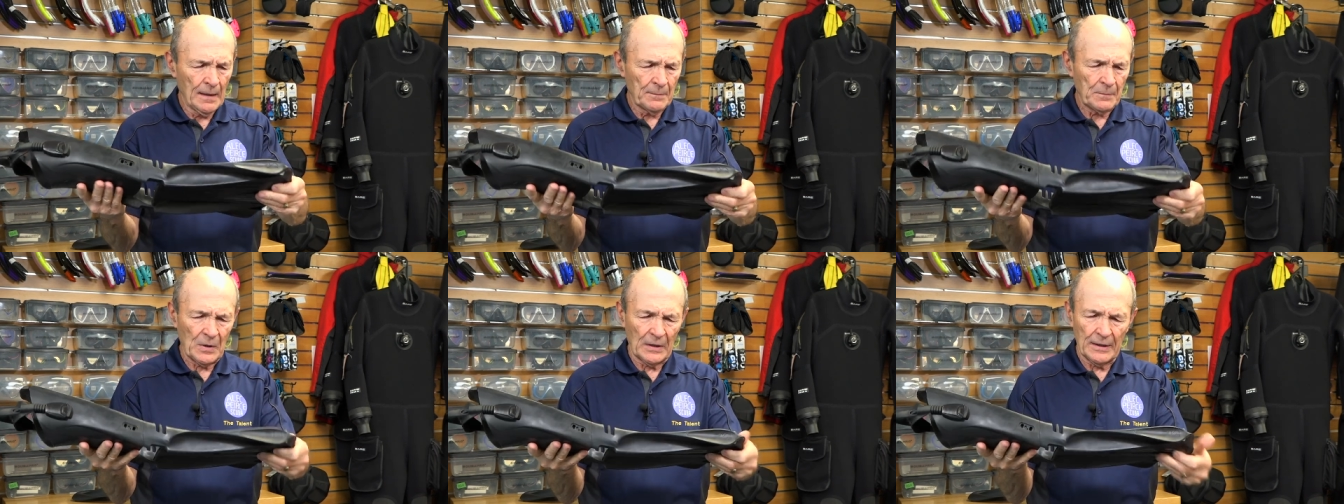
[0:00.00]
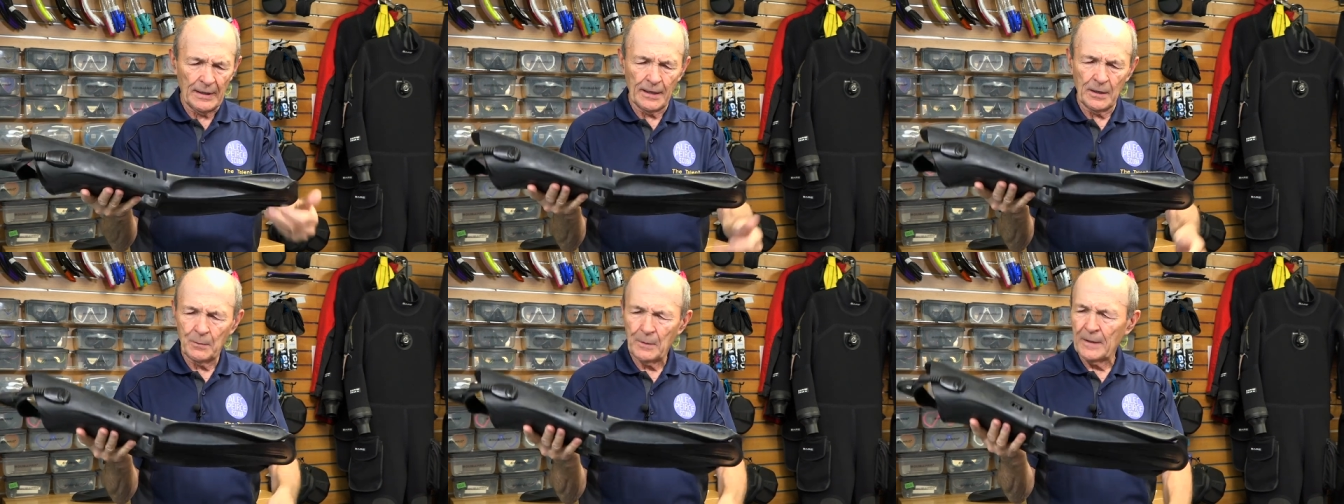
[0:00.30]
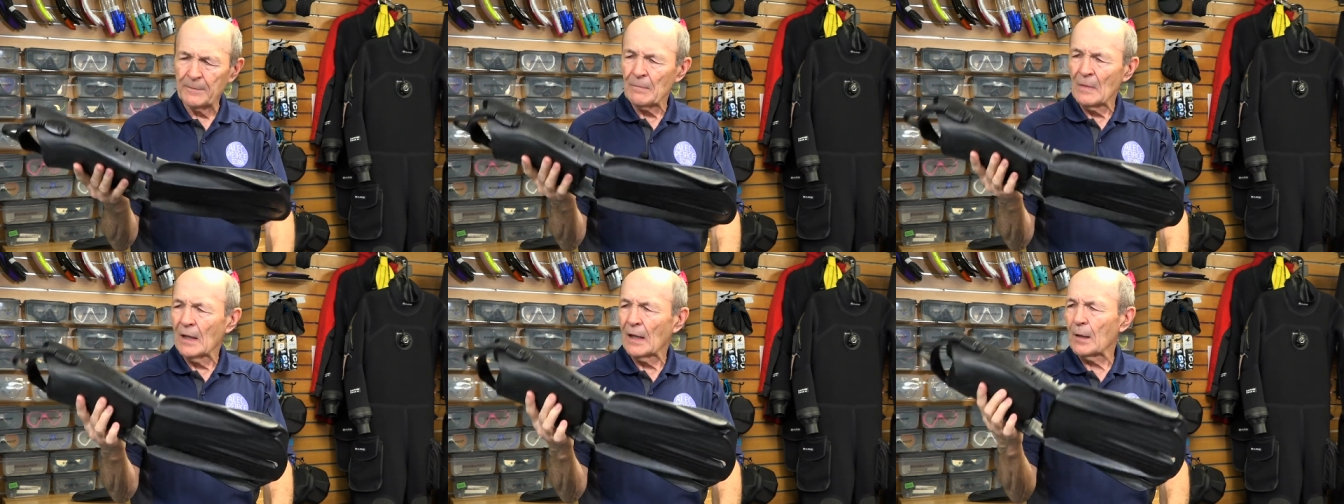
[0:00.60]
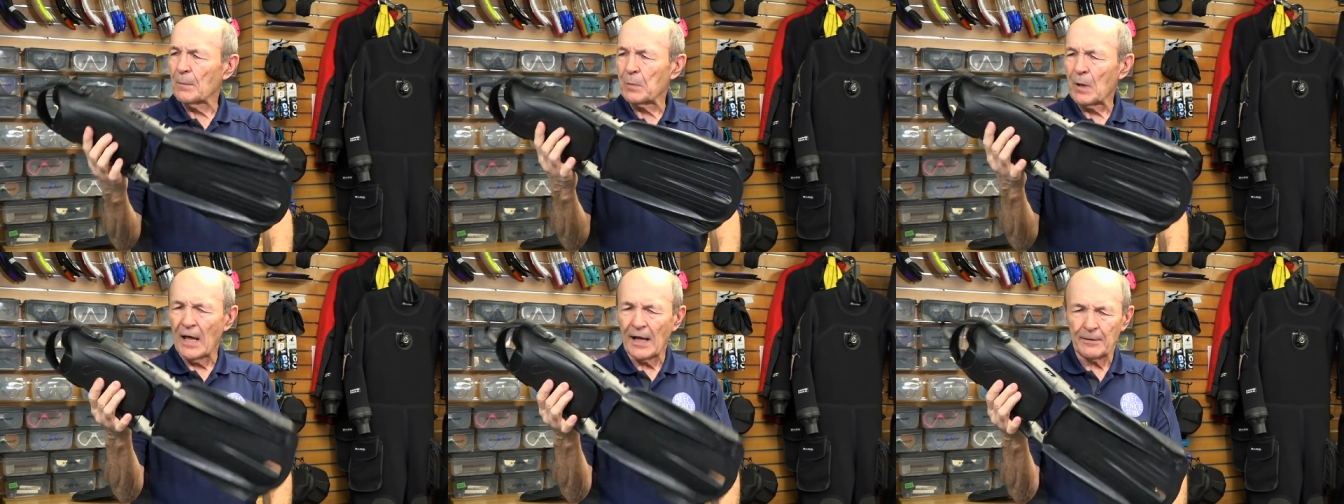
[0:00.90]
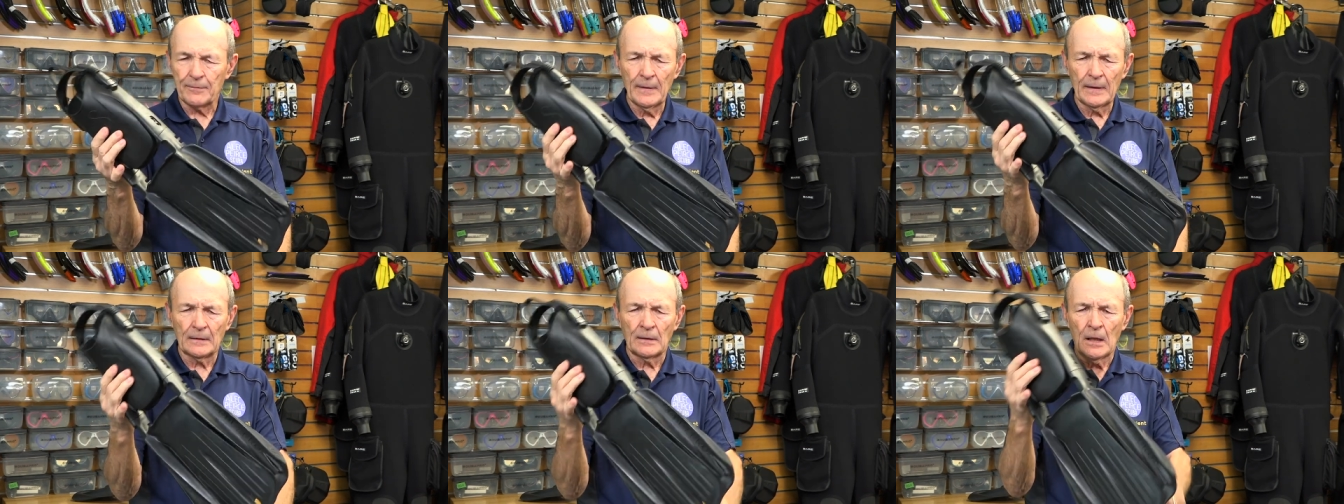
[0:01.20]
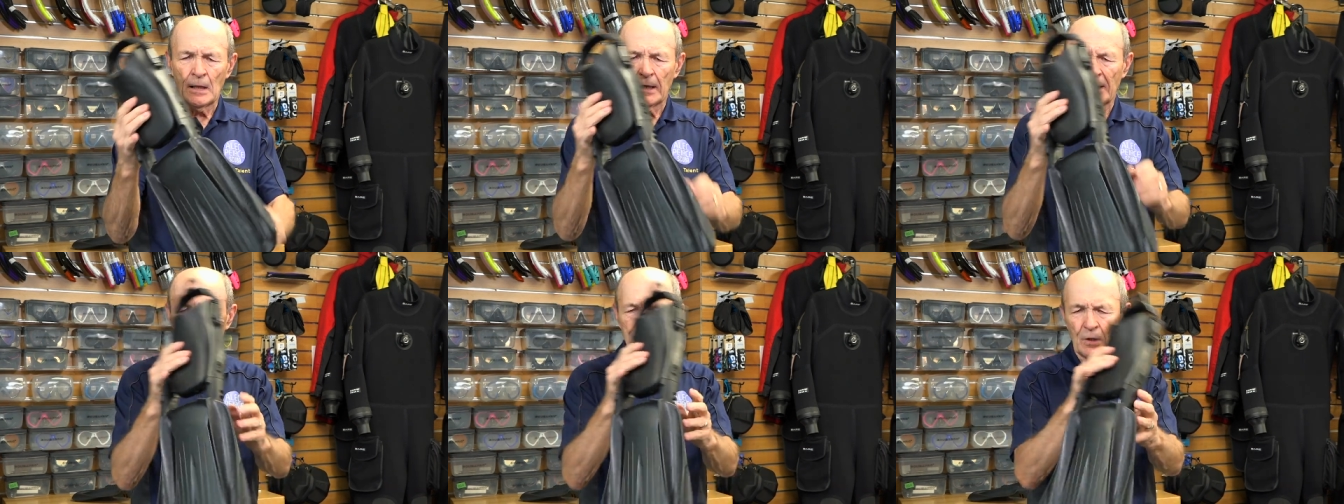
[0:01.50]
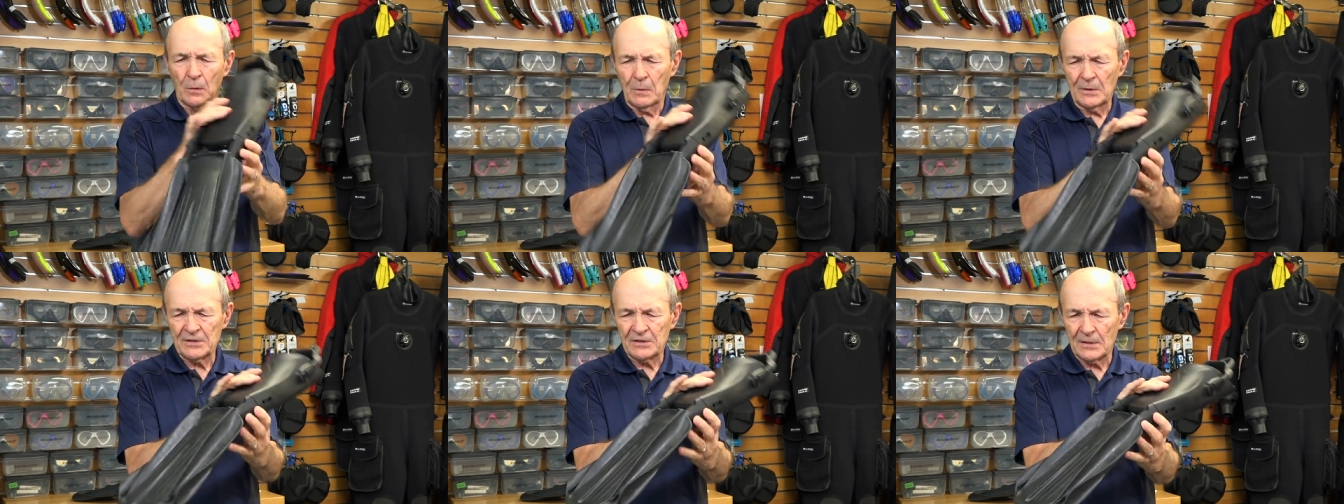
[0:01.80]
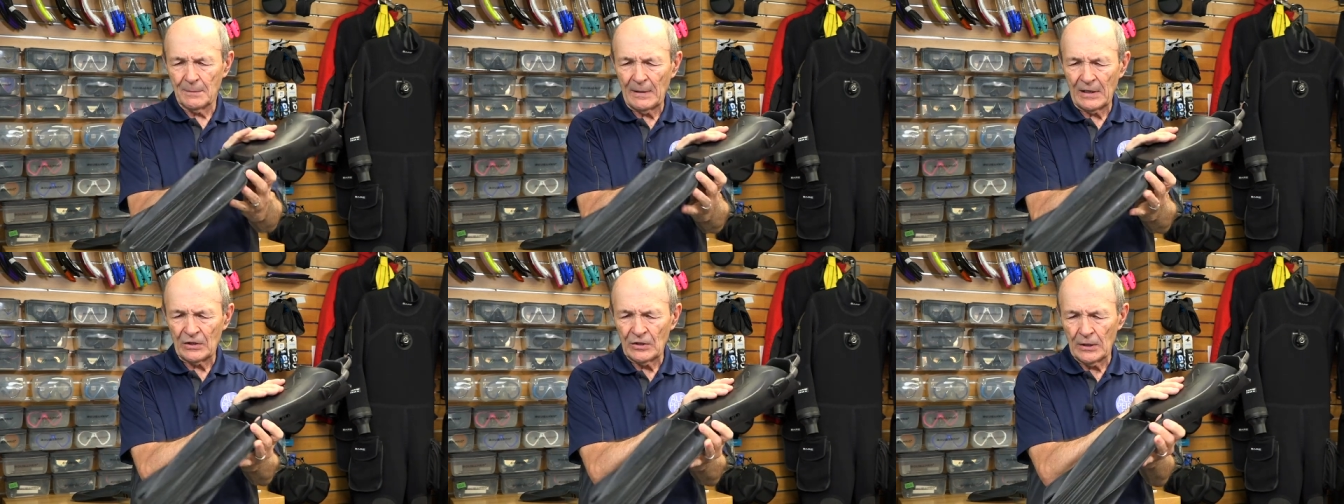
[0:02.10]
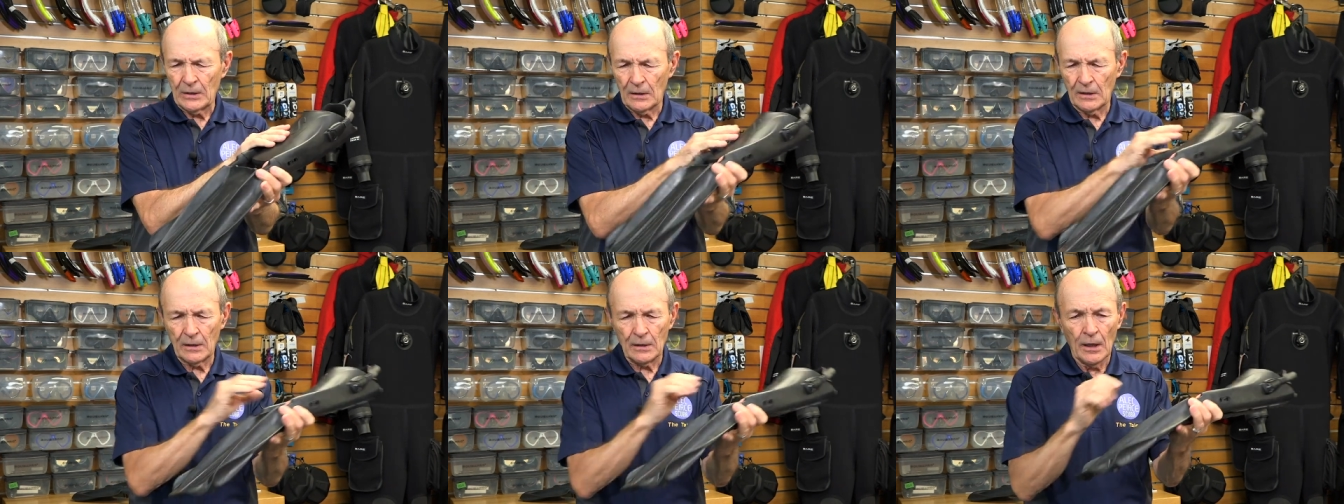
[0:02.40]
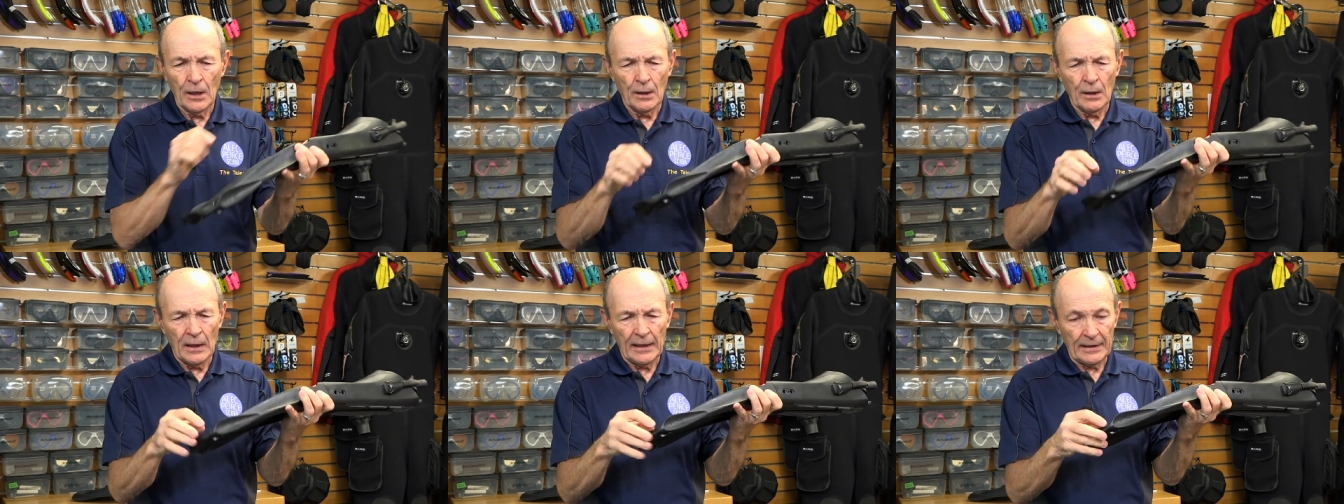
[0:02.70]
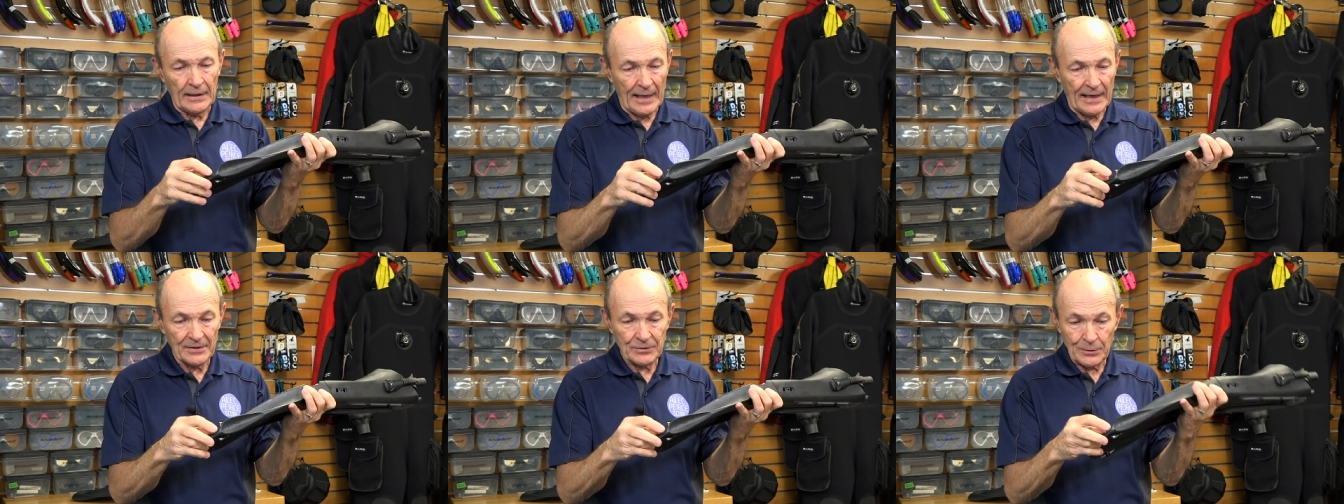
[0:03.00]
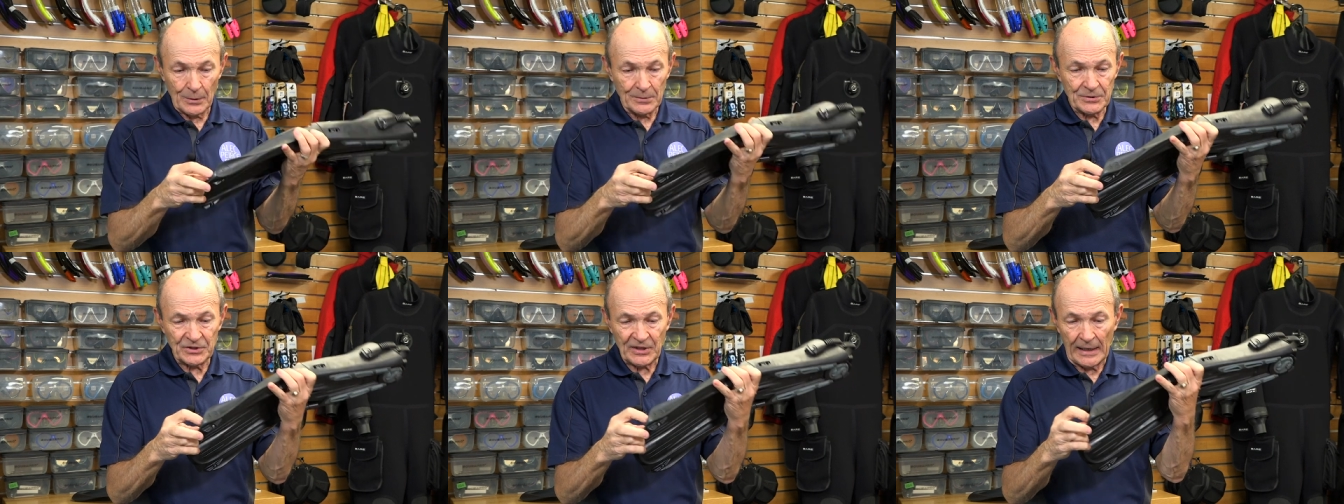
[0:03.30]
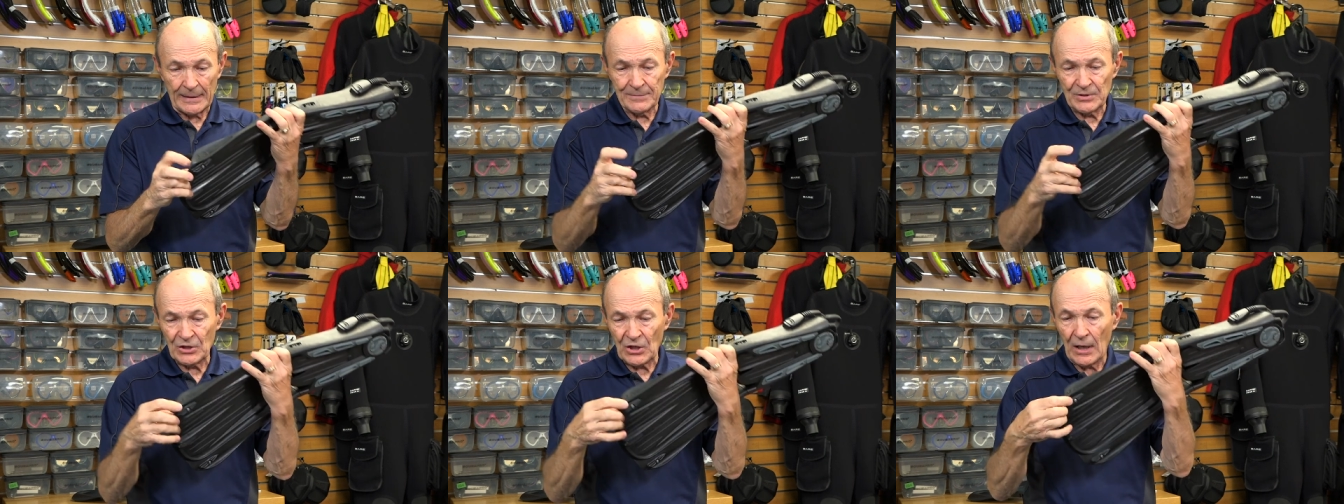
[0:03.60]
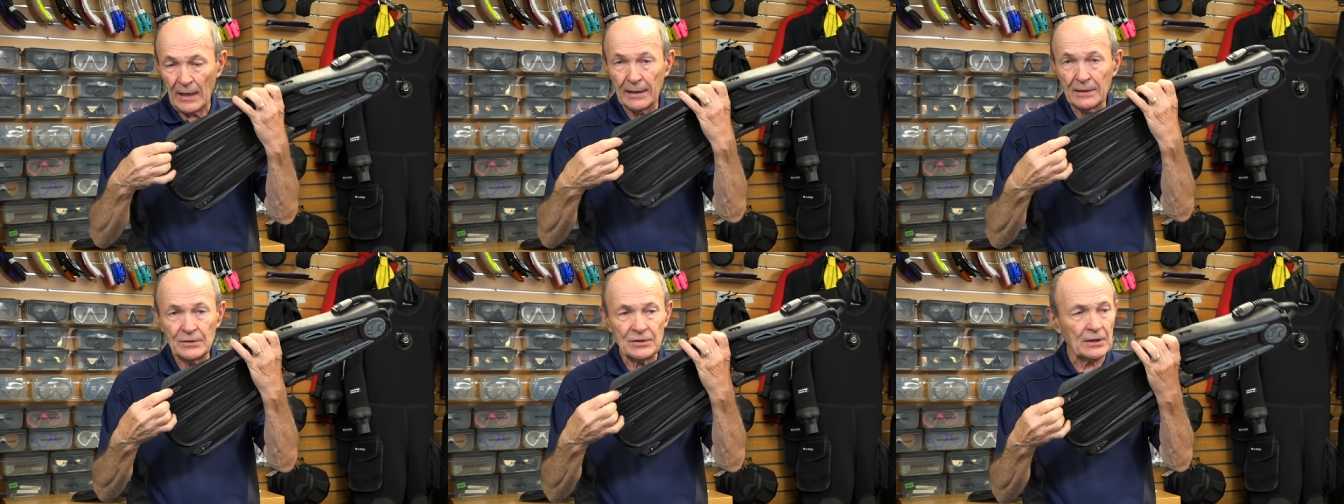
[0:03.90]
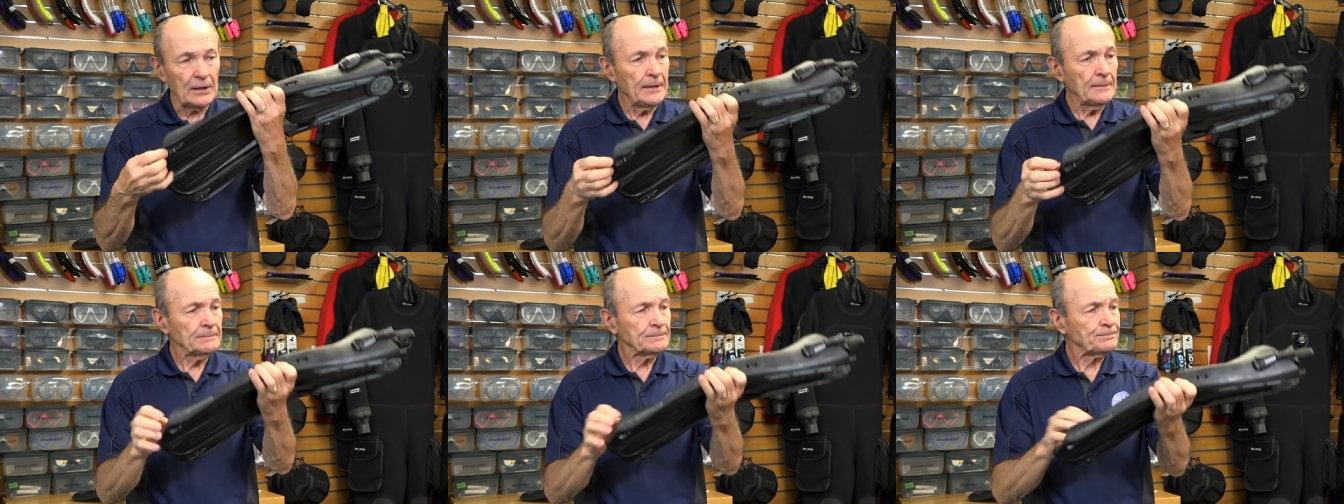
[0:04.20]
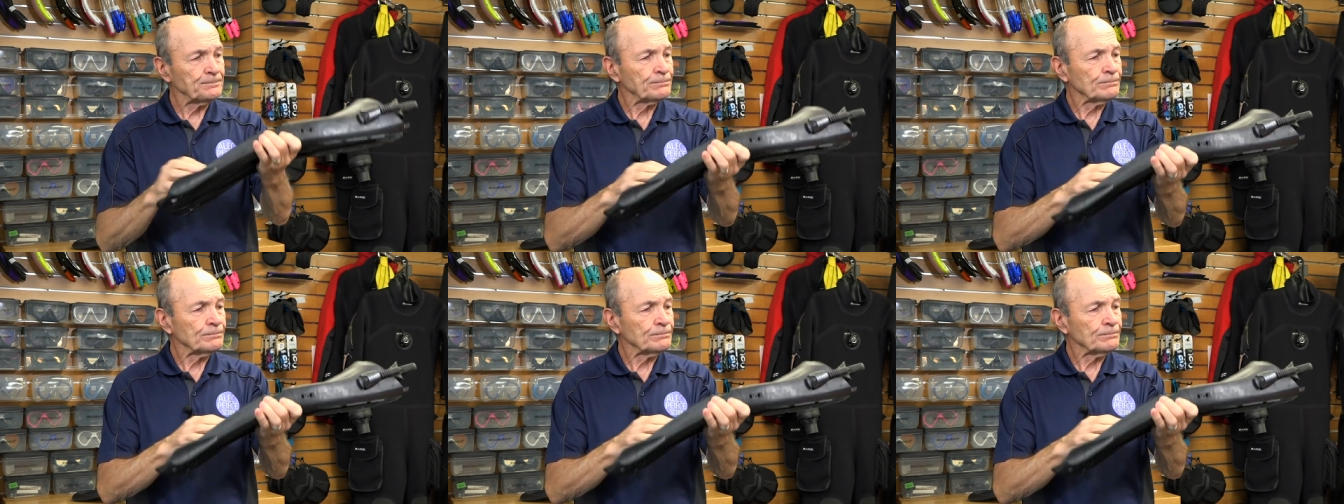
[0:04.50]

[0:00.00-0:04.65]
But anyway, a black fin. And so what's the big deal here? It has those same skegs, see?